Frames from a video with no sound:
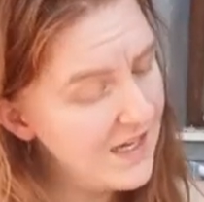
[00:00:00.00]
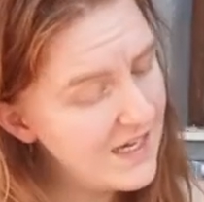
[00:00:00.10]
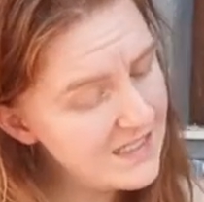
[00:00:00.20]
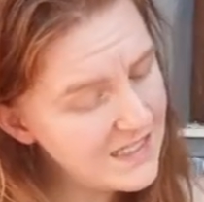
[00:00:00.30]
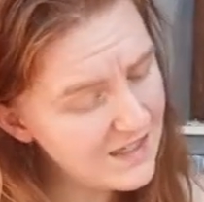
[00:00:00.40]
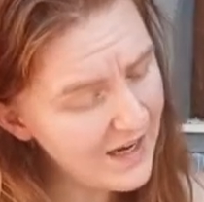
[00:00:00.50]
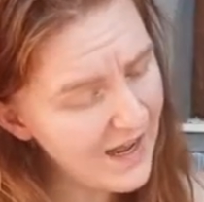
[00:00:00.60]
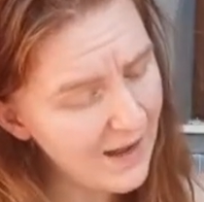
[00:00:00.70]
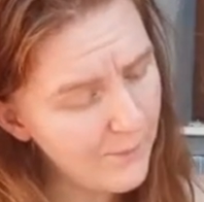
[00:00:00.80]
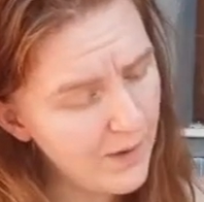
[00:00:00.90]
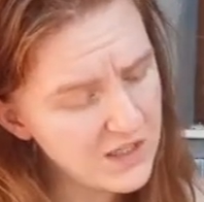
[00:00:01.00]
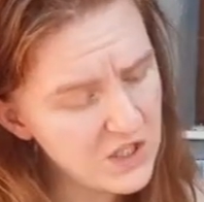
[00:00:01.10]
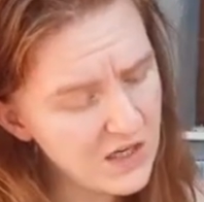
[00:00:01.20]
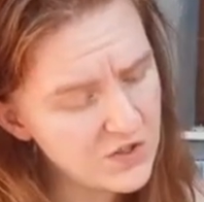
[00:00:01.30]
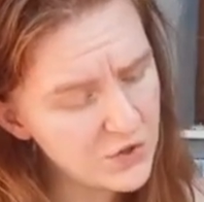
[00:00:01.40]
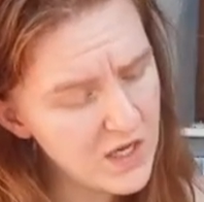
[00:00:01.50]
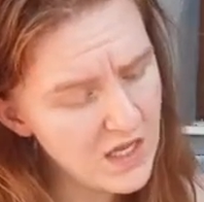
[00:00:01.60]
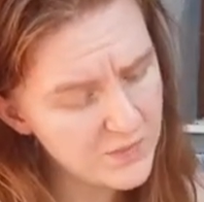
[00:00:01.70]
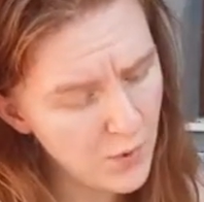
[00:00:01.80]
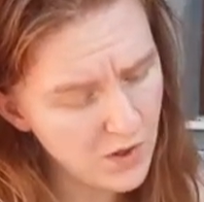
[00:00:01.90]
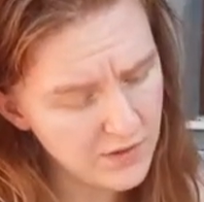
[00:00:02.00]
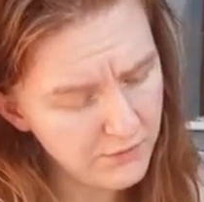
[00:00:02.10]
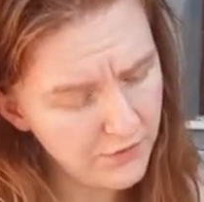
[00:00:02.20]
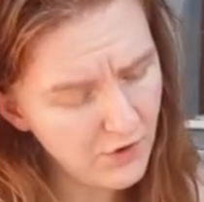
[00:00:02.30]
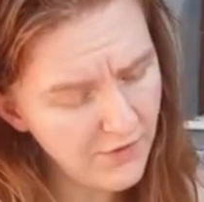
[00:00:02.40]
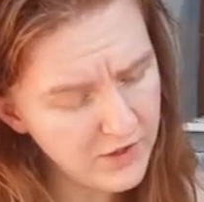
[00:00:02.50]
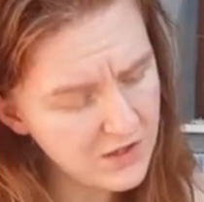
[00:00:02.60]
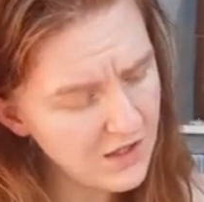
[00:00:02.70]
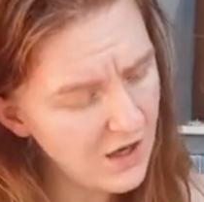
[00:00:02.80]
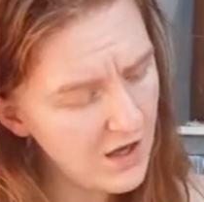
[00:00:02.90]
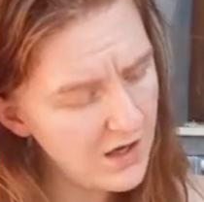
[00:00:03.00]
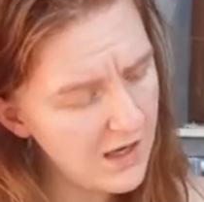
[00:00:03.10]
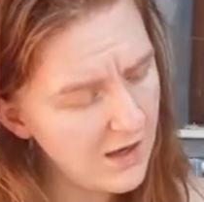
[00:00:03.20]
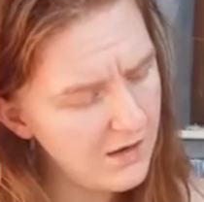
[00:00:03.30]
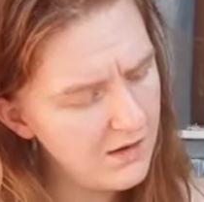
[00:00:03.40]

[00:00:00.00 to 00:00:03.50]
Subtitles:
Indeed I am. I shall entreat his pardon for not having done it earlier.